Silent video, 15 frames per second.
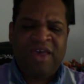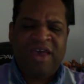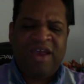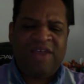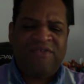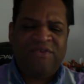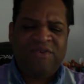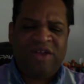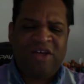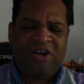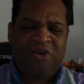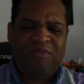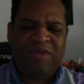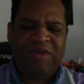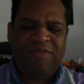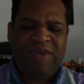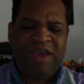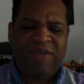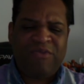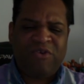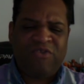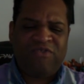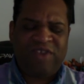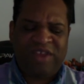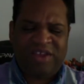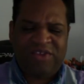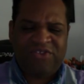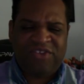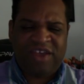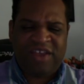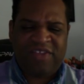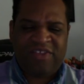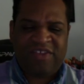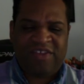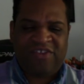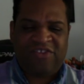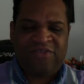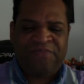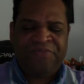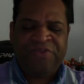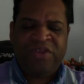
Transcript: And if you want to help me make more videos like this,